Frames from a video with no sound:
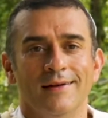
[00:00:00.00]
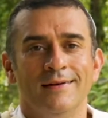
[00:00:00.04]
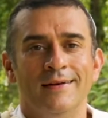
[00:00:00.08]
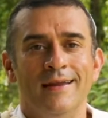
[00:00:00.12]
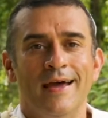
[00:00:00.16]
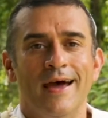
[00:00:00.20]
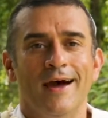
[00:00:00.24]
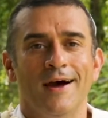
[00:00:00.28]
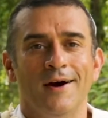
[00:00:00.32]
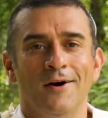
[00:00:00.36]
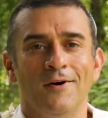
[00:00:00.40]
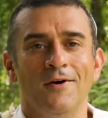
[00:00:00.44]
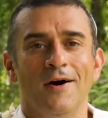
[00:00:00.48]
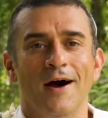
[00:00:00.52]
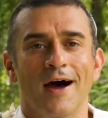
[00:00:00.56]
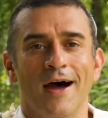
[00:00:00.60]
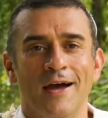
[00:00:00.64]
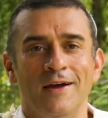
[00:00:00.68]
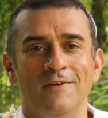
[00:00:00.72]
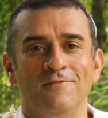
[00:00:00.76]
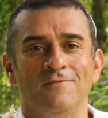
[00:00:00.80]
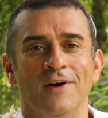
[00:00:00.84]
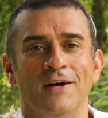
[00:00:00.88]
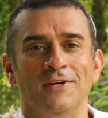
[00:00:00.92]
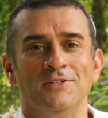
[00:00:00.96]
Now, I
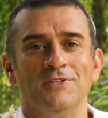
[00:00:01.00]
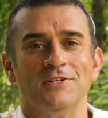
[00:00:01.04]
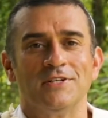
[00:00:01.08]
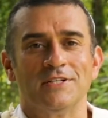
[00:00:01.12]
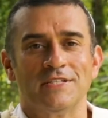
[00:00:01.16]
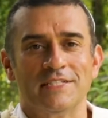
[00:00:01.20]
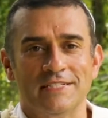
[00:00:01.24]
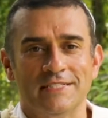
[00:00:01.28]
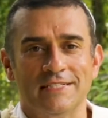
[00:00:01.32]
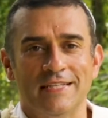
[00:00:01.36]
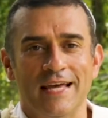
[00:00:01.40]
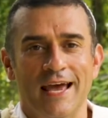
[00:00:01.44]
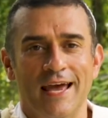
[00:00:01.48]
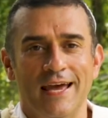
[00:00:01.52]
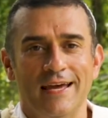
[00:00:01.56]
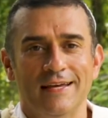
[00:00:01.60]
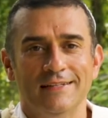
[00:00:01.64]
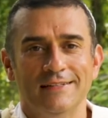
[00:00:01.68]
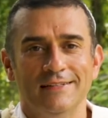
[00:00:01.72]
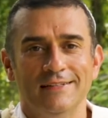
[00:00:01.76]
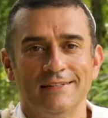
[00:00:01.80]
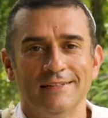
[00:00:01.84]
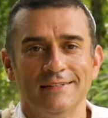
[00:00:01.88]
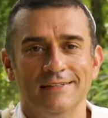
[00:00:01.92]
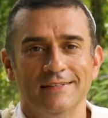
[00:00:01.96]
invite you to
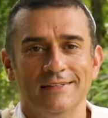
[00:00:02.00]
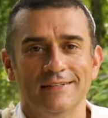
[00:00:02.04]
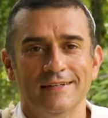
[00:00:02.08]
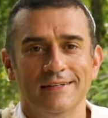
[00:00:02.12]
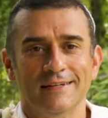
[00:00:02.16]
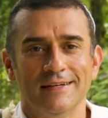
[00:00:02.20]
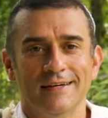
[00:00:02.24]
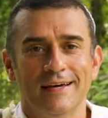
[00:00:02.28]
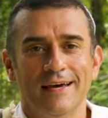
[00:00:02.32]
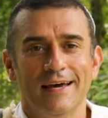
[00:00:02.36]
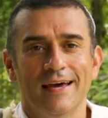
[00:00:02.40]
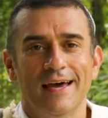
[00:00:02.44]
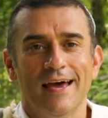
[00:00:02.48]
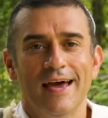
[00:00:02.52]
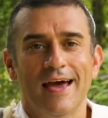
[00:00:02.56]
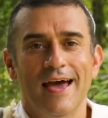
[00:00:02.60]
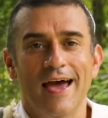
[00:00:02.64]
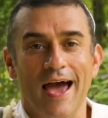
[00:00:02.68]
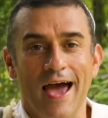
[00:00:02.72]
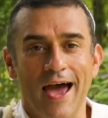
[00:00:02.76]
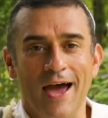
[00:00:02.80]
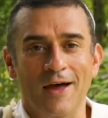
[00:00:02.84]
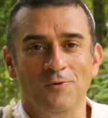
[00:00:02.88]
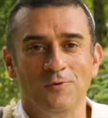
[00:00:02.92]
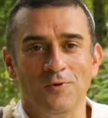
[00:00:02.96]
stand,
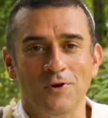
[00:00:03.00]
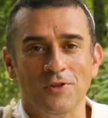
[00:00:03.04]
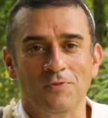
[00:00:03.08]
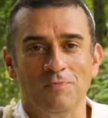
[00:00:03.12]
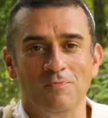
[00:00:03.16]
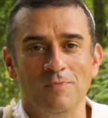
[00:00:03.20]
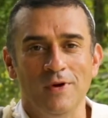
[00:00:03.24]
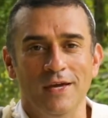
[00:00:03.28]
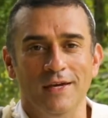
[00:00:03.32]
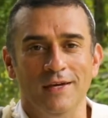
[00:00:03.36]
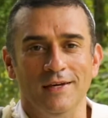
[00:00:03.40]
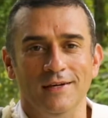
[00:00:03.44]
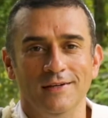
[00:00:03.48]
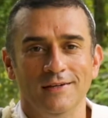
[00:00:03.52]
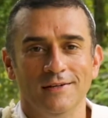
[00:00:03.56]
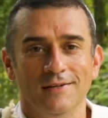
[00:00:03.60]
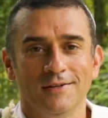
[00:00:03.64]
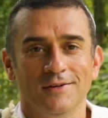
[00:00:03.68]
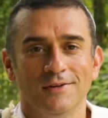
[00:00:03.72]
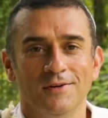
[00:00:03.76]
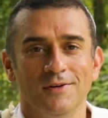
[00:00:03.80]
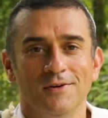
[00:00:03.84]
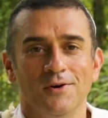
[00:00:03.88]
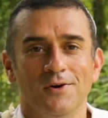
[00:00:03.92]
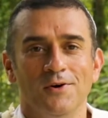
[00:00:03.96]
and with me,
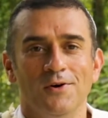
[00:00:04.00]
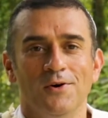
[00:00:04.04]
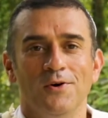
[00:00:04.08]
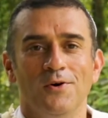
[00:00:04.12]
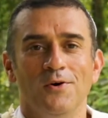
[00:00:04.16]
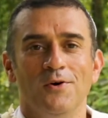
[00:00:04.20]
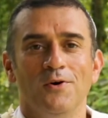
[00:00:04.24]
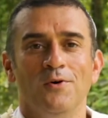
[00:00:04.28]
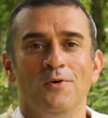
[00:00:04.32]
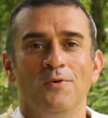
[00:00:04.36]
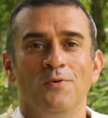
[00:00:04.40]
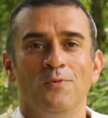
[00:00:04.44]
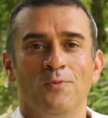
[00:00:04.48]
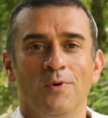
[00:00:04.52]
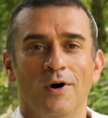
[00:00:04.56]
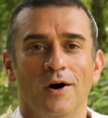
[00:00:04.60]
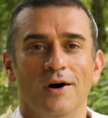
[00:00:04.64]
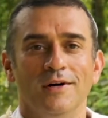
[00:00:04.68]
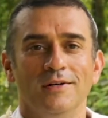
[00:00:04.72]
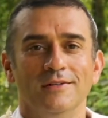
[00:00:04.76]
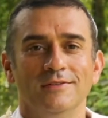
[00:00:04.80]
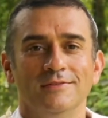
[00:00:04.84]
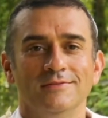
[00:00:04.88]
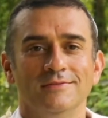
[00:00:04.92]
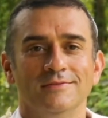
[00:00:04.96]

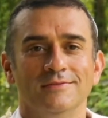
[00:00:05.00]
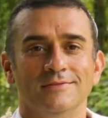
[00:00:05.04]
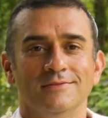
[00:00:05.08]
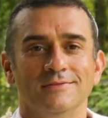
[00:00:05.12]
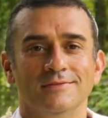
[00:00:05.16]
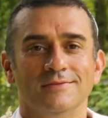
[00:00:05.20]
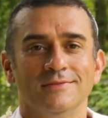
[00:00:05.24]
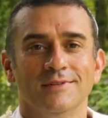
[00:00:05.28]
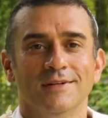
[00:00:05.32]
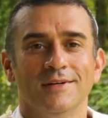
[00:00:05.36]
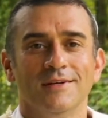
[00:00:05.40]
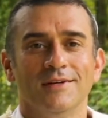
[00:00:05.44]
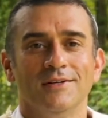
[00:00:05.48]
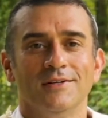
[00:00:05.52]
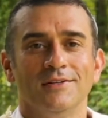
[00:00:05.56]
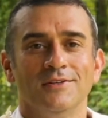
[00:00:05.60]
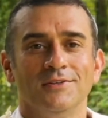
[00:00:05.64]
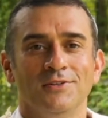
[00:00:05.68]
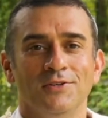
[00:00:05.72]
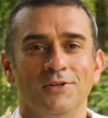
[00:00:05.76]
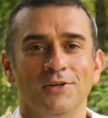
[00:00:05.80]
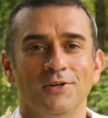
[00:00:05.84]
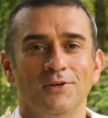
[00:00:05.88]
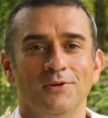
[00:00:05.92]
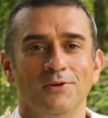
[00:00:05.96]
one,
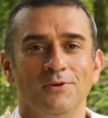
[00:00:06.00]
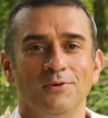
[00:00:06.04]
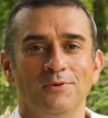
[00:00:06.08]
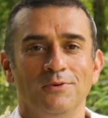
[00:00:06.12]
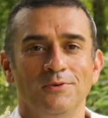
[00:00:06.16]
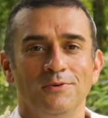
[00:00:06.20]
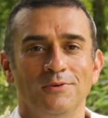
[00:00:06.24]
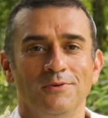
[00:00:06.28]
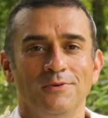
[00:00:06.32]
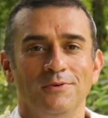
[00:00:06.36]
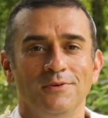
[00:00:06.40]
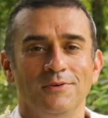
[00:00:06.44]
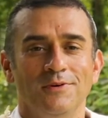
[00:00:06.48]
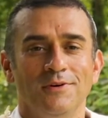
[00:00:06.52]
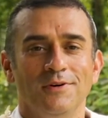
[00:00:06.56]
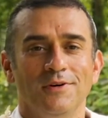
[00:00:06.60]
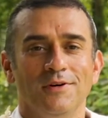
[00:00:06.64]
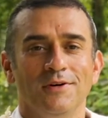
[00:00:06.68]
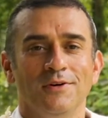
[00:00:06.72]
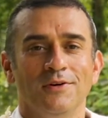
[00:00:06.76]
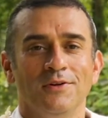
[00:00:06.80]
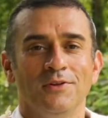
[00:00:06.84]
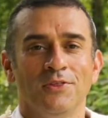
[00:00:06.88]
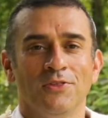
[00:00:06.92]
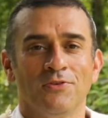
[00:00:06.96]
two,
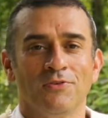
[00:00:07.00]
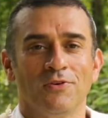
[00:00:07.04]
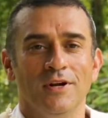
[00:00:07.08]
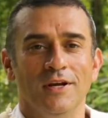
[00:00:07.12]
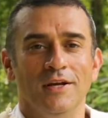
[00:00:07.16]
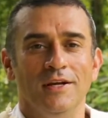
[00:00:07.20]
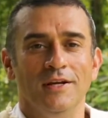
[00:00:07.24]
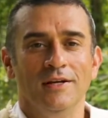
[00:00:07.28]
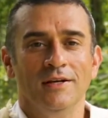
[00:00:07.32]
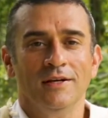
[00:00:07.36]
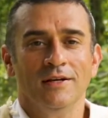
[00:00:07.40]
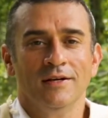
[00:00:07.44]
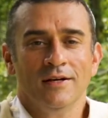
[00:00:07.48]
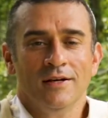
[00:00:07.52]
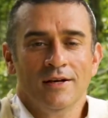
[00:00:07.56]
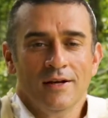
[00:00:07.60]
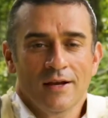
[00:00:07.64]
three.